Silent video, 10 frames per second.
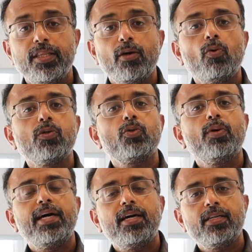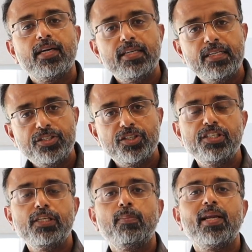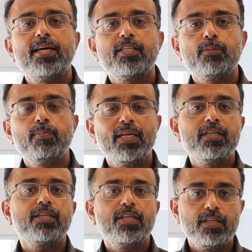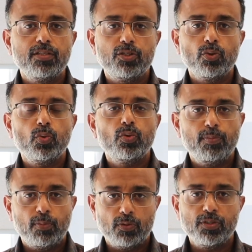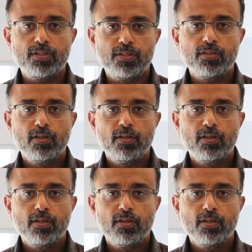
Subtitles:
They also had contingency plans built into the process.